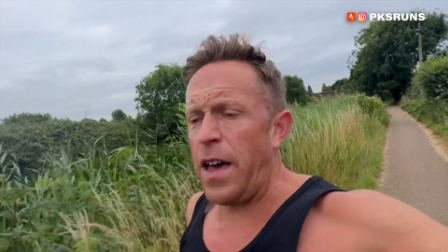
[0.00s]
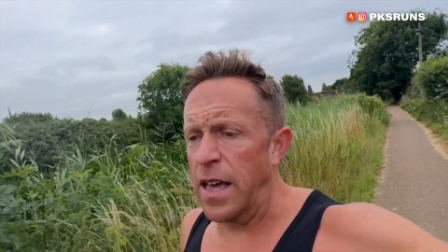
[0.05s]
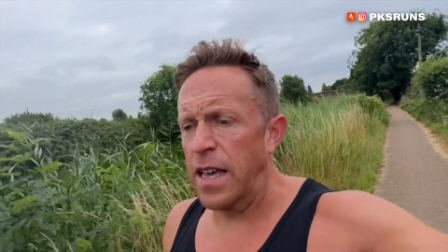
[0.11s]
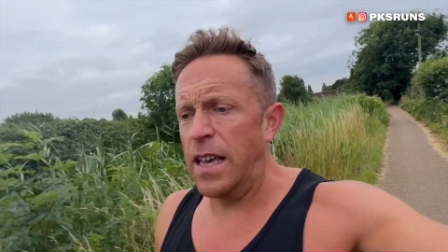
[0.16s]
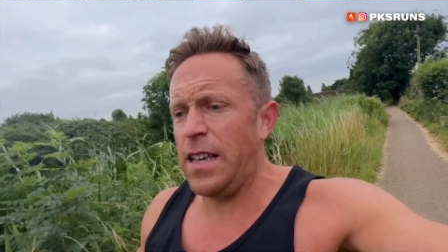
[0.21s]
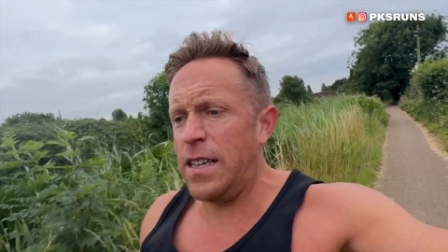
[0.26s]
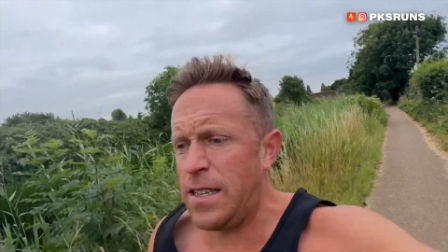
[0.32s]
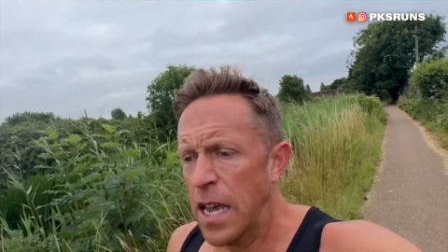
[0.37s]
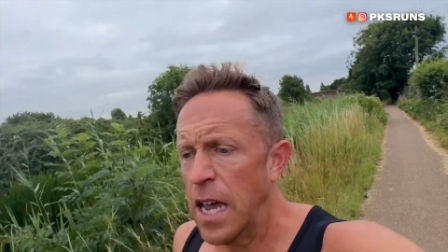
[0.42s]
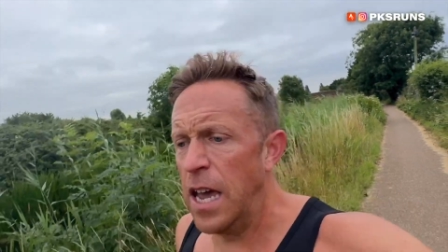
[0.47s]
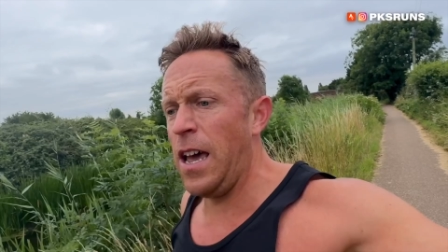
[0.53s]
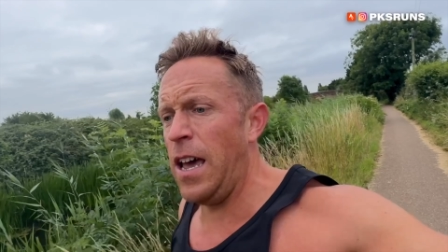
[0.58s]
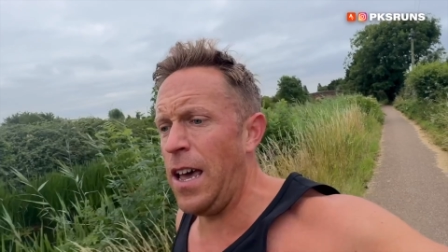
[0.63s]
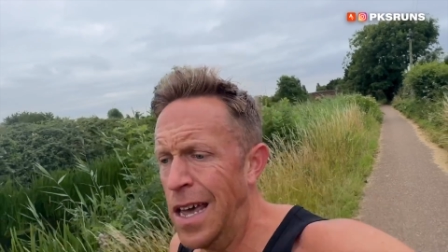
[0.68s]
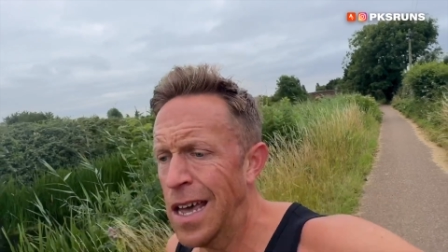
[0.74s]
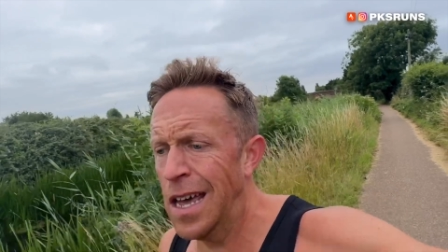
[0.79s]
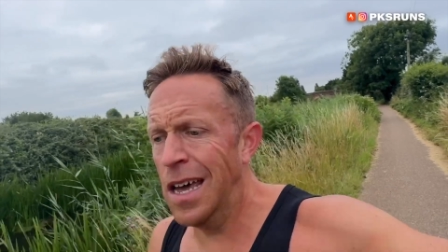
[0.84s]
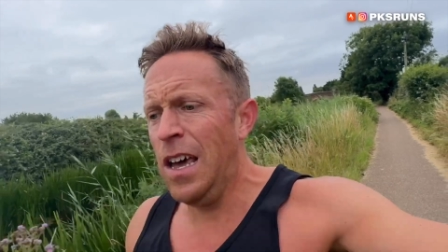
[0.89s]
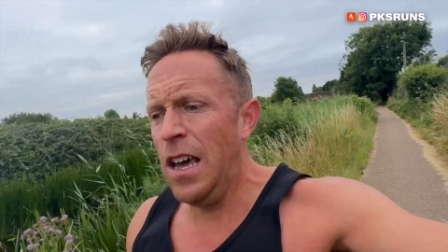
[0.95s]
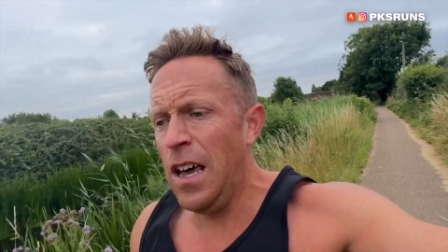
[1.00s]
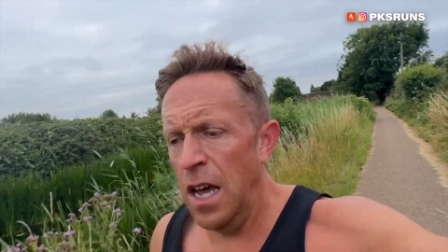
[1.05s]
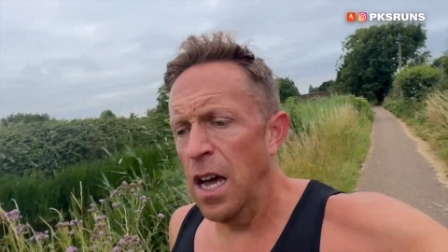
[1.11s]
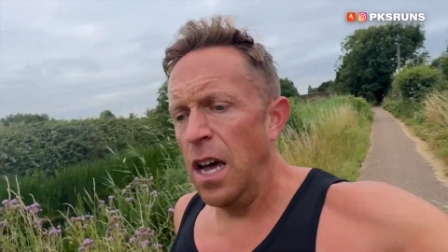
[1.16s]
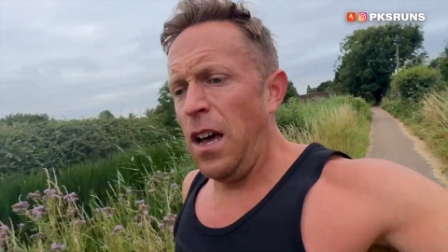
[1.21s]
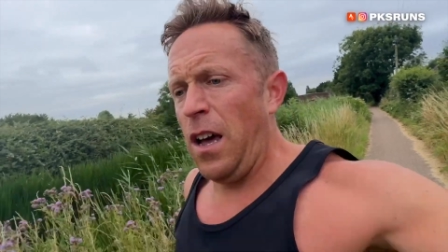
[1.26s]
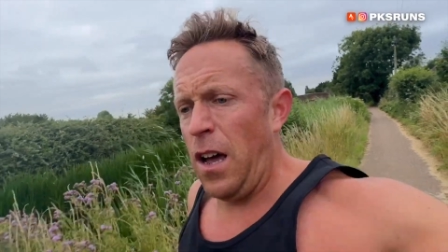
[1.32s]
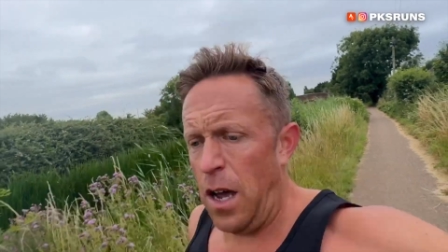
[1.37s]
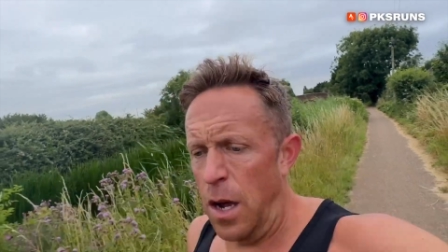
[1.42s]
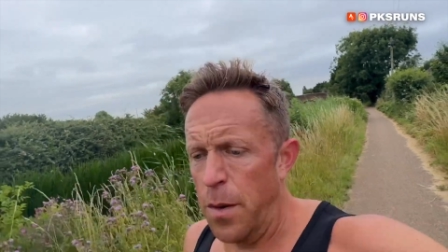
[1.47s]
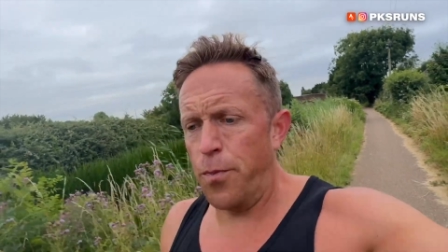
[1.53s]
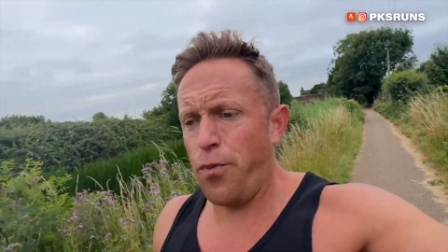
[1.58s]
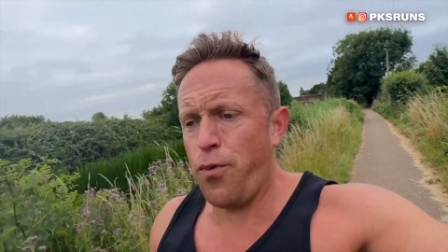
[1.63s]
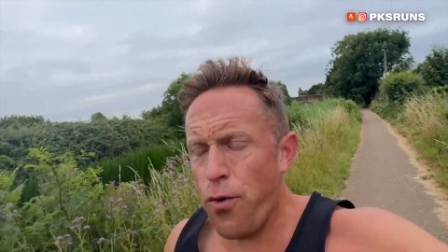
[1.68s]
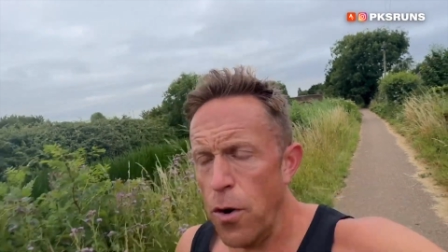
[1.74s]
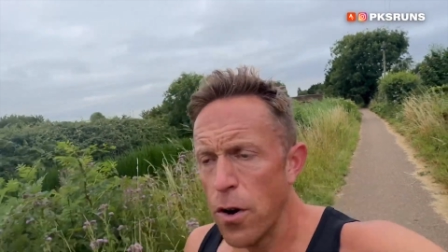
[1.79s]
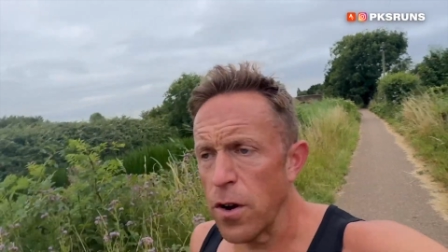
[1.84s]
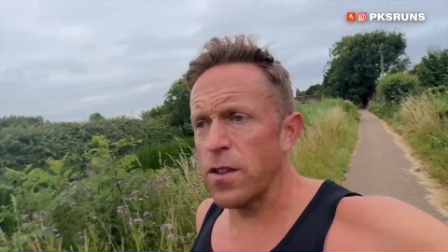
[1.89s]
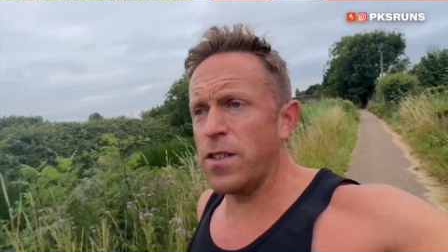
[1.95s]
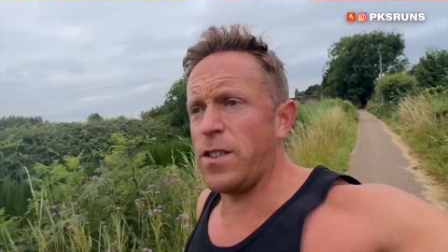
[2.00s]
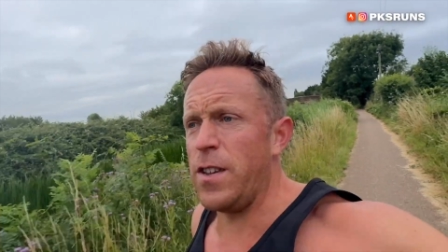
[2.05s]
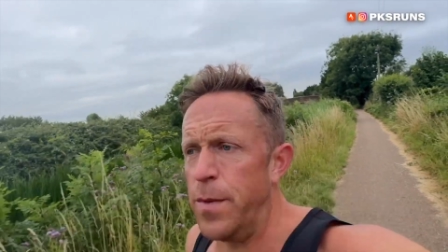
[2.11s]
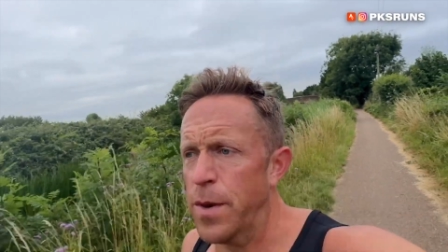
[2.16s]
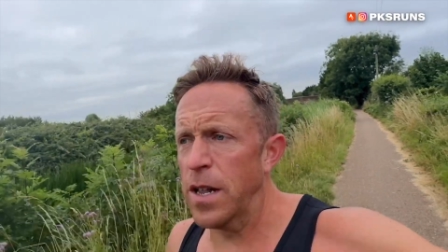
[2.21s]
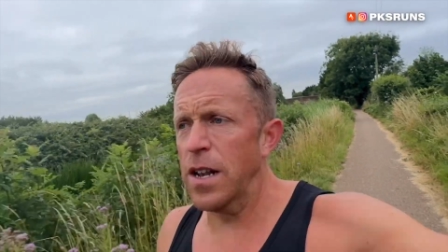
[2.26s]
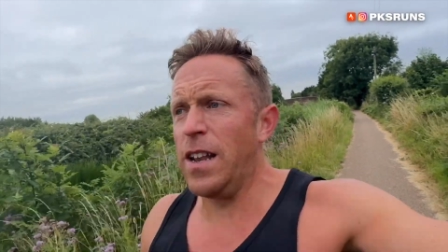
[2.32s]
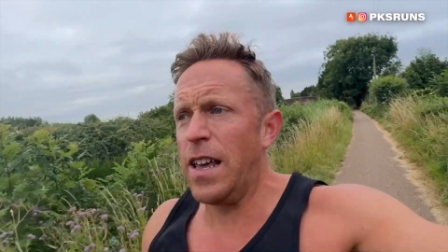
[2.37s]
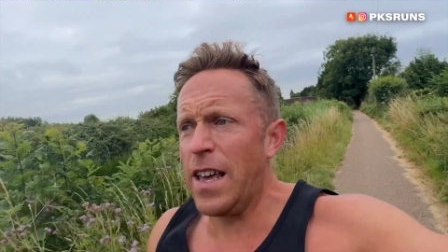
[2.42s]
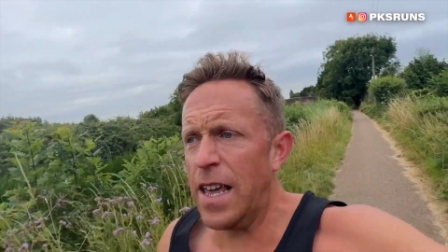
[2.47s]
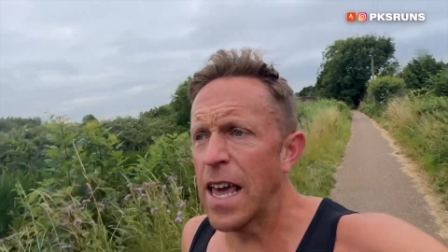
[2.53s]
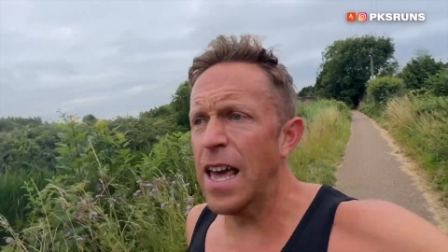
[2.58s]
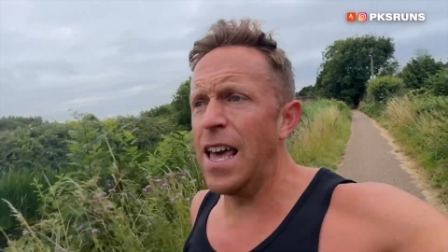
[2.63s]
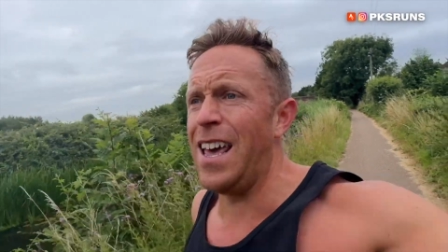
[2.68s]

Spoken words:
is approximately